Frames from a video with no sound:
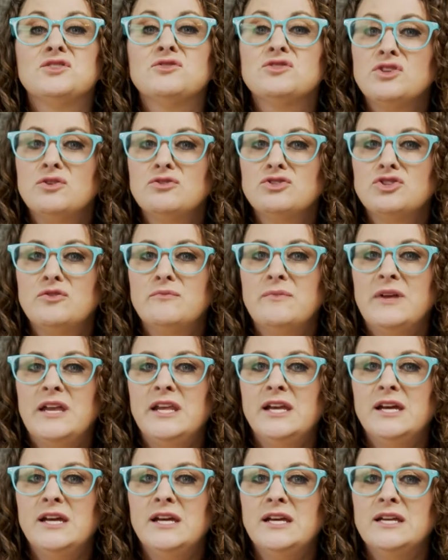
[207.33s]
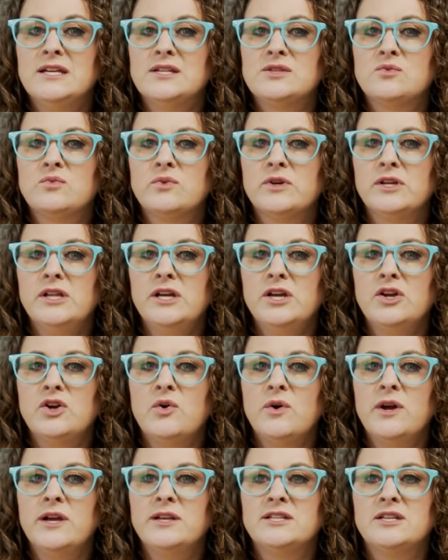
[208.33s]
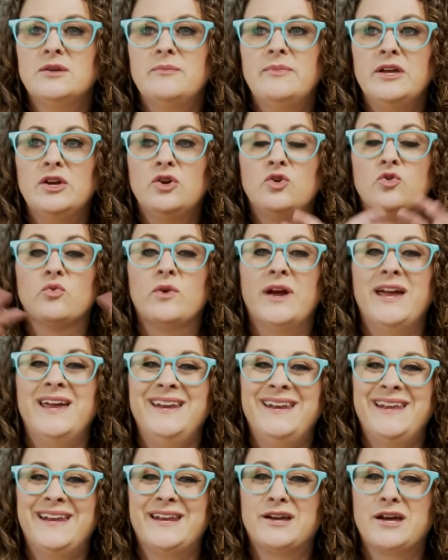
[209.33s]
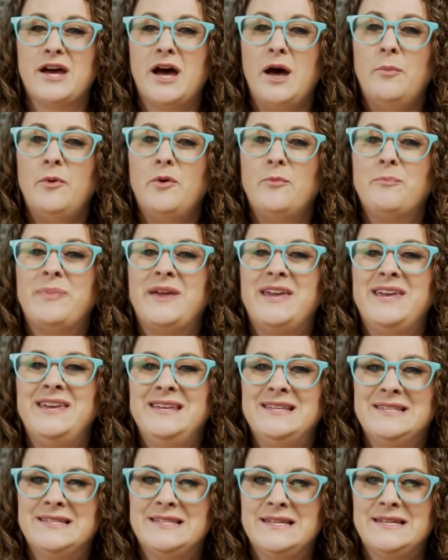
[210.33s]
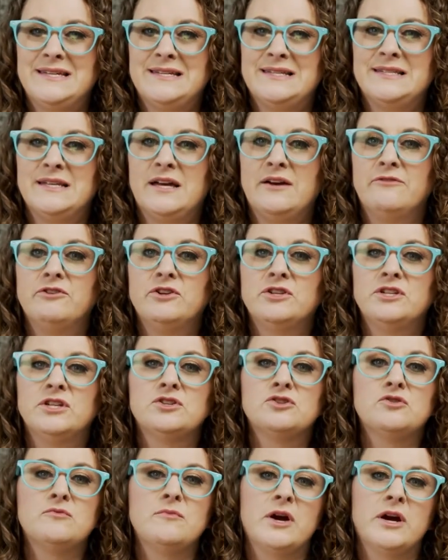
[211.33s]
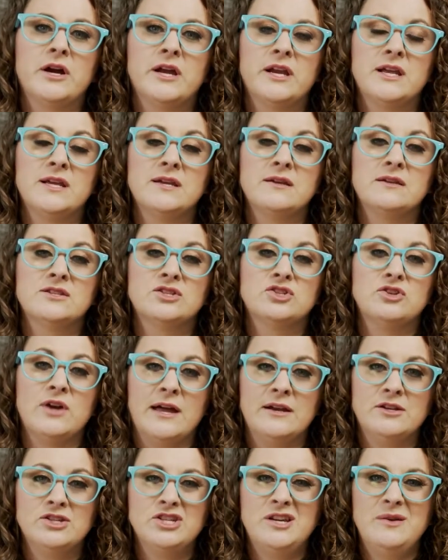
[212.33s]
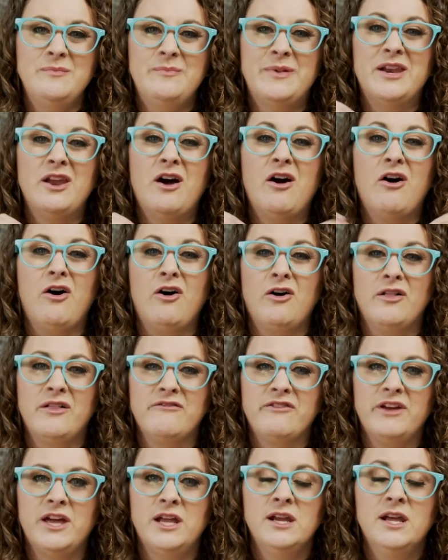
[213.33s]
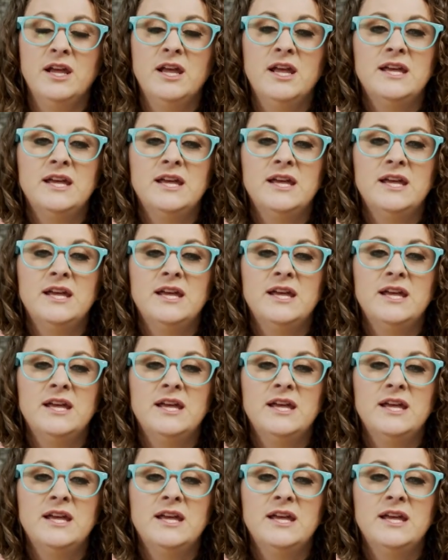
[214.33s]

So social media is really going to be great at a couple pieces of your digital marketing strategy, but not all of it.